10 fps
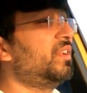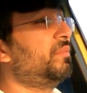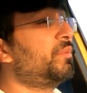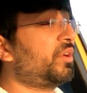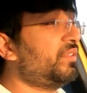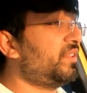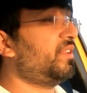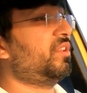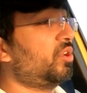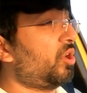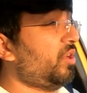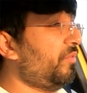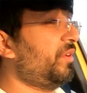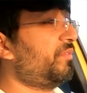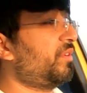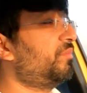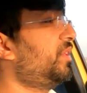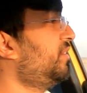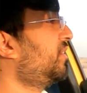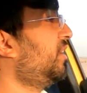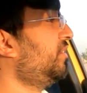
because there is a lot of it from this car,